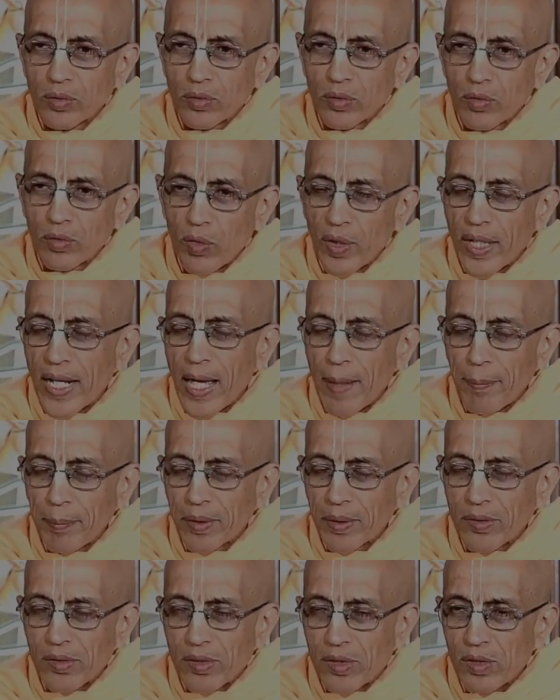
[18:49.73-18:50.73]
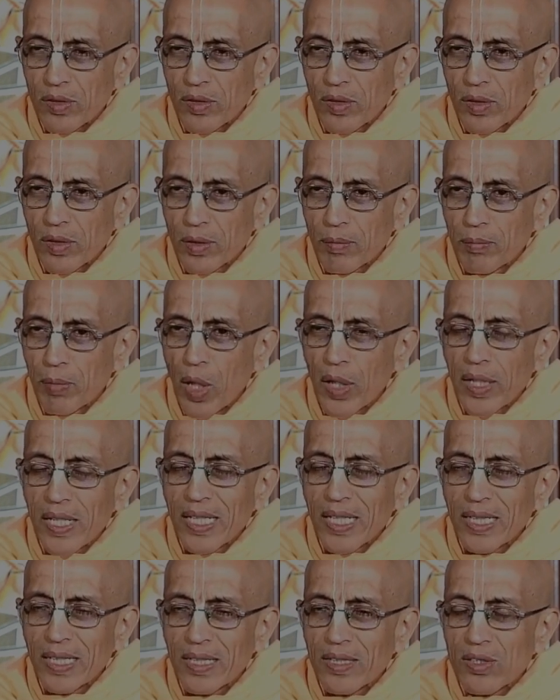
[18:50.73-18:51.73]
what happens. The body
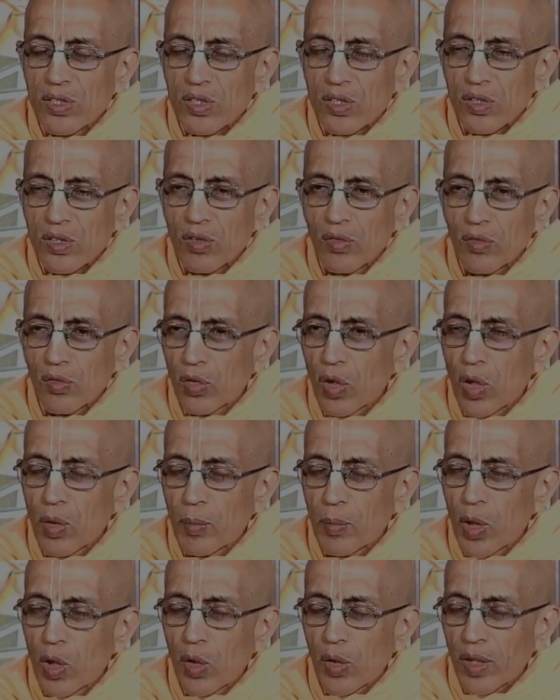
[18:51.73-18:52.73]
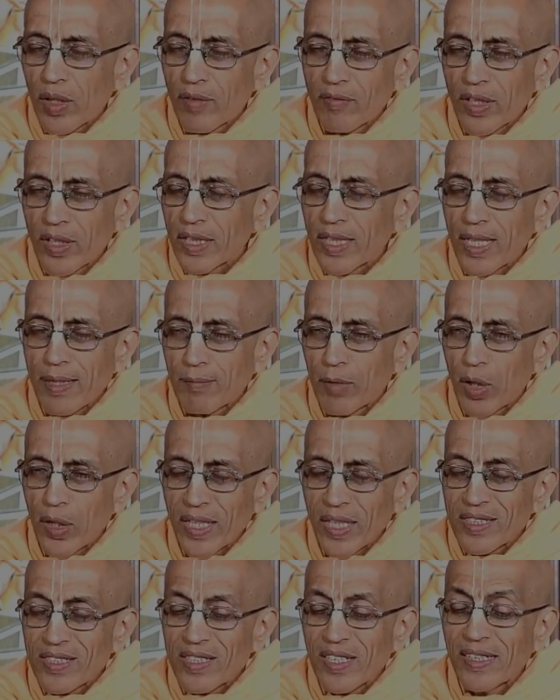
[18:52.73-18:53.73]
is no more working body.
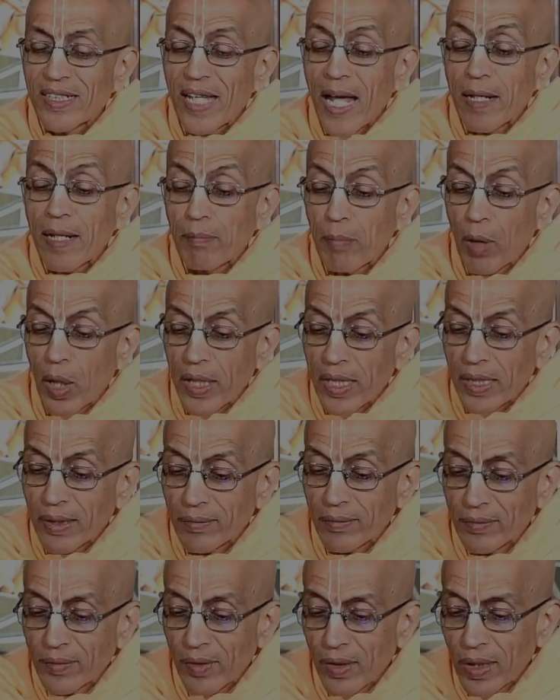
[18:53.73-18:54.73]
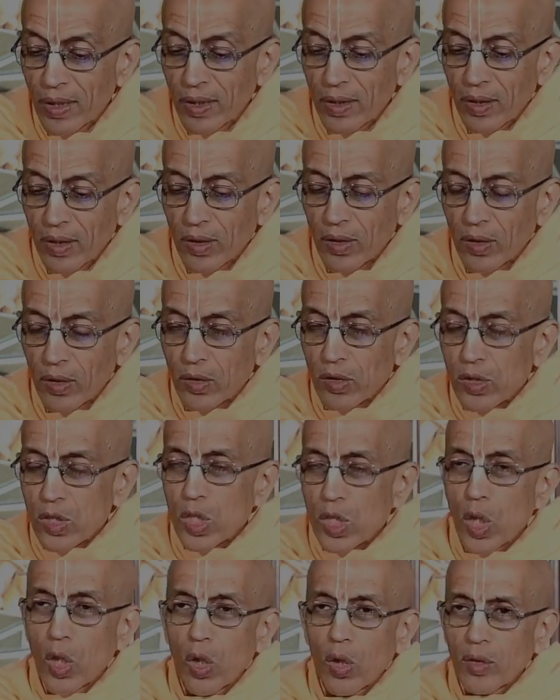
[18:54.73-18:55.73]
It's a dead body.
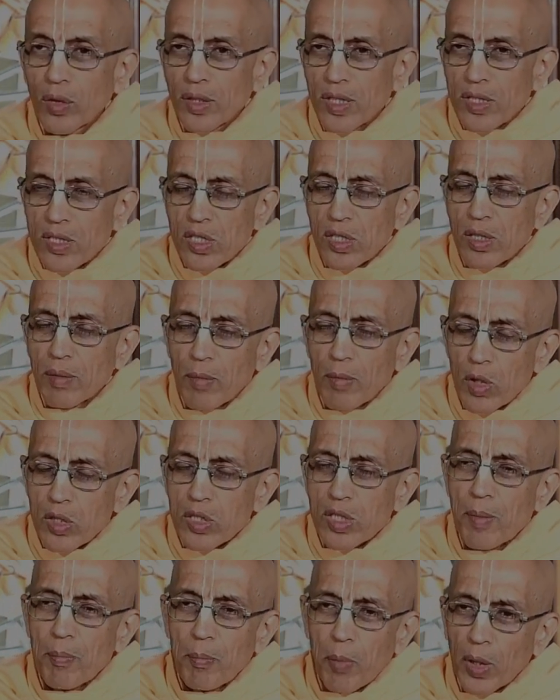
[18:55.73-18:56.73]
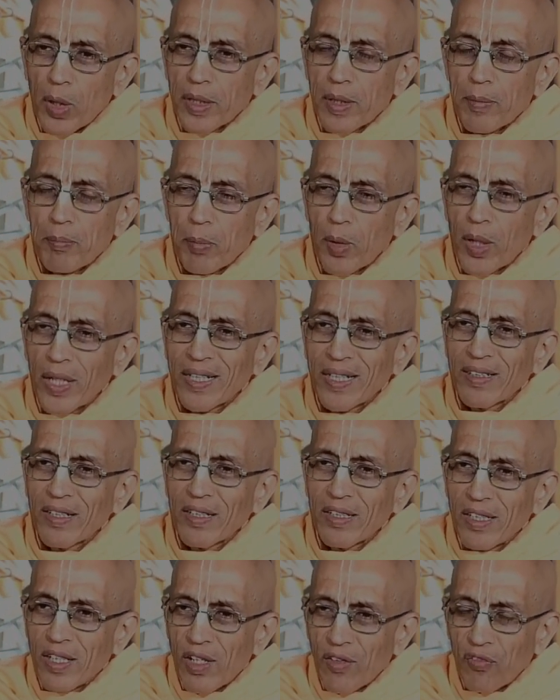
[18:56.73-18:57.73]
So this is the most important point. The
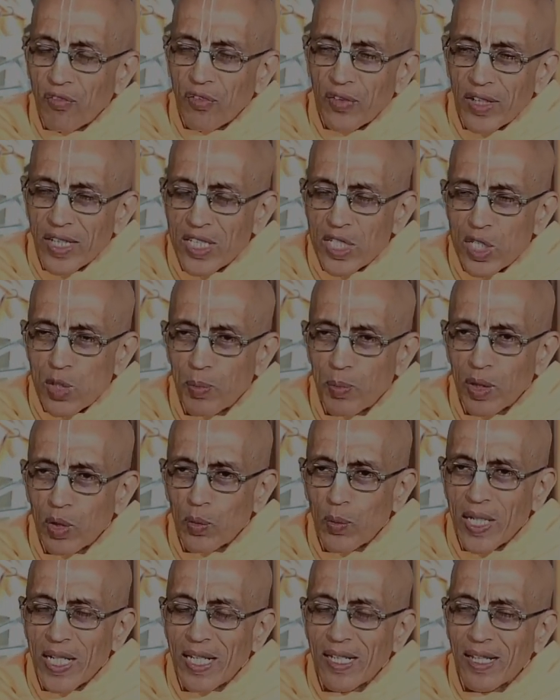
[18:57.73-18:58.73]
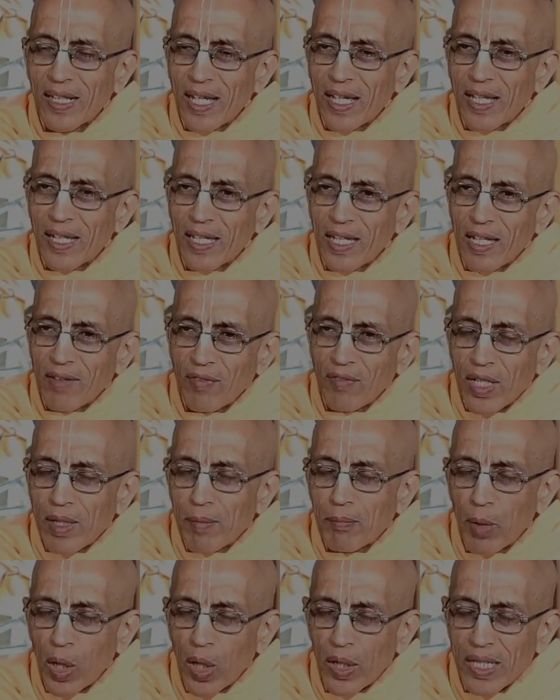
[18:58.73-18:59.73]
difference between a living
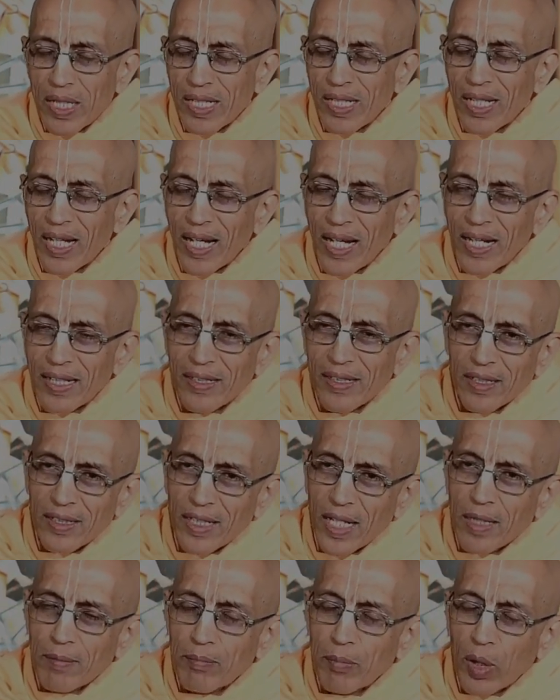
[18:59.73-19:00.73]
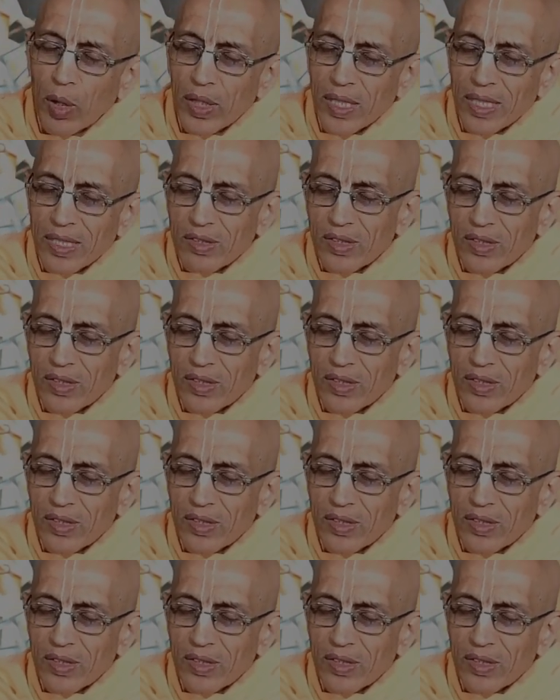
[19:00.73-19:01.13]
body and a dead body is